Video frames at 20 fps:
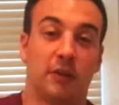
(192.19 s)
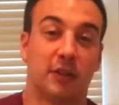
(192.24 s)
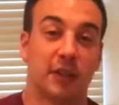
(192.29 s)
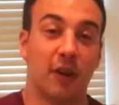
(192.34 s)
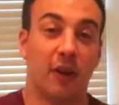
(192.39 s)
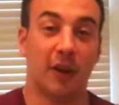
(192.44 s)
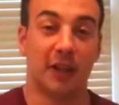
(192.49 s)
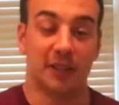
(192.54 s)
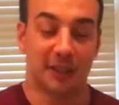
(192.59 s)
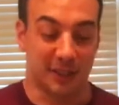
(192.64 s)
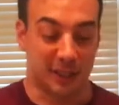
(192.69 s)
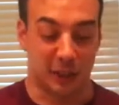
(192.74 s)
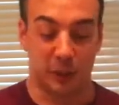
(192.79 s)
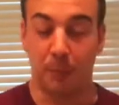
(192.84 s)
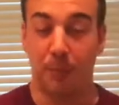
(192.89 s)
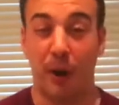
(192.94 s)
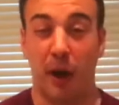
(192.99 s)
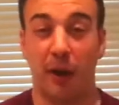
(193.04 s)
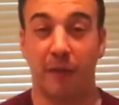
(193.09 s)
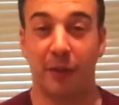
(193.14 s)
So guys, this is the
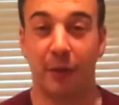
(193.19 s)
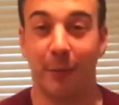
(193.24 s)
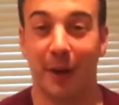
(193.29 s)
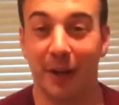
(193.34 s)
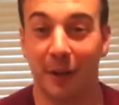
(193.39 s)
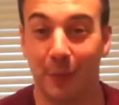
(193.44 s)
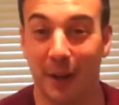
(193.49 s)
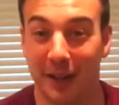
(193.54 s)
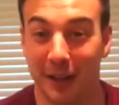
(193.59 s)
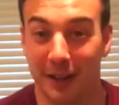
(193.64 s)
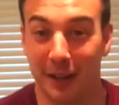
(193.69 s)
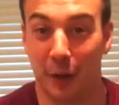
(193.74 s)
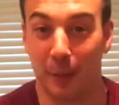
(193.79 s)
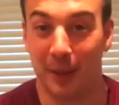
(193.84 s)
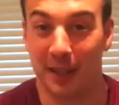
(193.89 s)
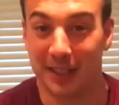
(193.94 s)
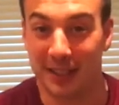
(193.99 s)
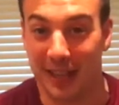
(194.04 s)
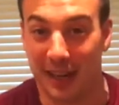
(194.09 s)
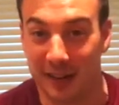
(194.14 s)
perfect way to add a little
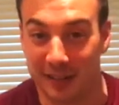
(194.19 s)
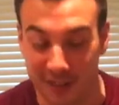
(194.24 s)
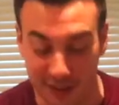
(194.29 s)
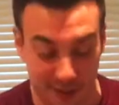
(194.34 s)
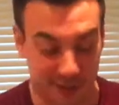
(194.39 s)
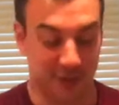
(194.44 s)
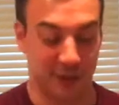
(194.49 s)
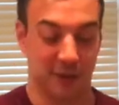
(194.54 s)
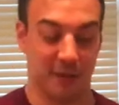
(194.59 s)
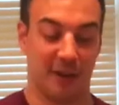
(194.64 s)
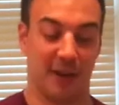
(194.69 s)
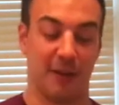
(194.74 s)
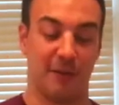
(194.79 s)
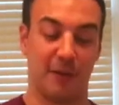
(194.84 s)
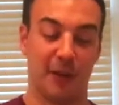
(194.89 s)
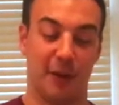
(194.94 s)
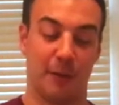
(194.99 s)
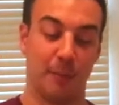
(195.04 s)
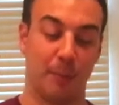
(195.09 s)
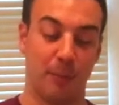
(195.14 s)
bit of sexiness to your
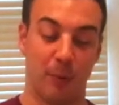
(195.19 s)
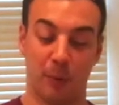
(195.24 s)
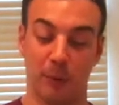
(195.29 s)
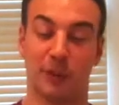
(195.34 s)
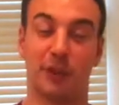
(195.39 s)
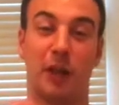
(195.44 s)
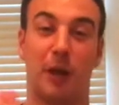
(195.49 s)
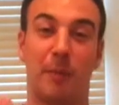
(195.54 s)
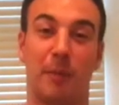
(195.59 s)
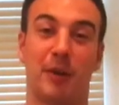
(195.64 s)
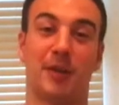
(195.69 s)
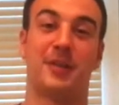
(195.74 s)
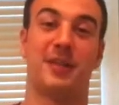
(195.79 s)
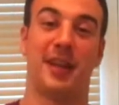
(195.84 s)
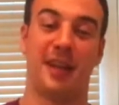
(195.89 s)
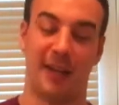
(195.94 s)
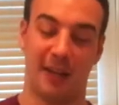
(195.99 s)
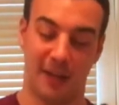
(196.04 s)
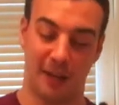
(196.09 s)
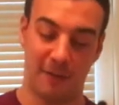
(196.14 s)
evening. Pornstar
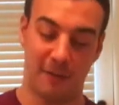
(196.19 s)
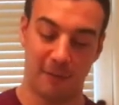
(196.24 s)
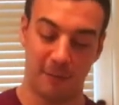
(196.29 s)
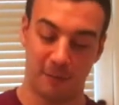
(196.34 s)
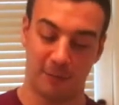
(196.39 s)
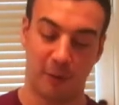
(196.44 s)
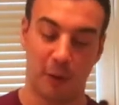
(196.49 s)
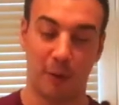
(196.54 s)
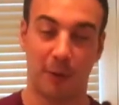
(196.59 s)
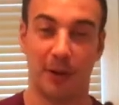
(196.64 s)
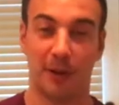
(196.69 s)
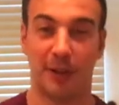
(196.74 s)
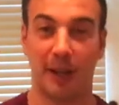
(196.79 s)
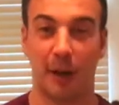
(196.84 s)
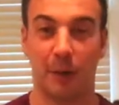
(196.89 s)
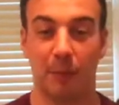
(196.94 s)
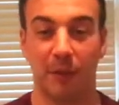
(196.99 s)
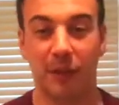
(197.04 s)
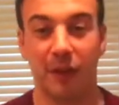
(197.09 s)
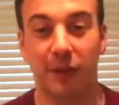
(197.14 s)
Martini, follow it
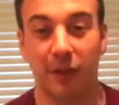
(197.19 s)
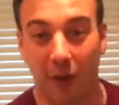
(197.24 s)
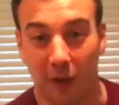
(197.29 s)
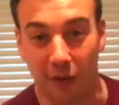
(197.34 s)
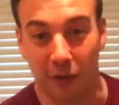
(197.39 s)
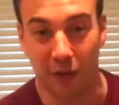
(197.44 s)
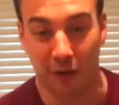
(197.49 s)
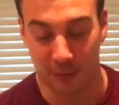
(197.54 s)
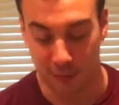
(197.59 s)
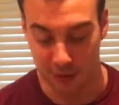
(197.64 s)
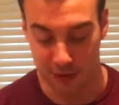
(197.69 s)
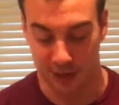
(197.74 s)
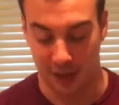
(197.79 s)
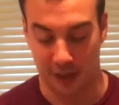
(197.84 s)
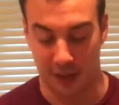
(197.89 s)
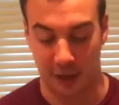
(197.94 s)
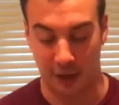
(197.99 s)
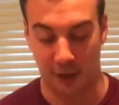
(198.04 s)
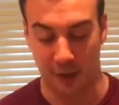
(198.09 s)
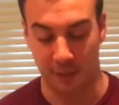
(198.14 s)
down with a nice shot of
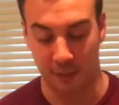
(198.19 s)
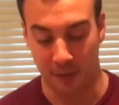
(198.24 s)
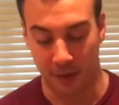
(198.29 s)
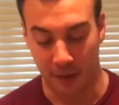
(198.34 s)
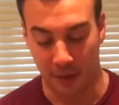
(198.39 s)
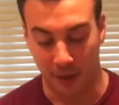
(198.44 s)
Prosecco.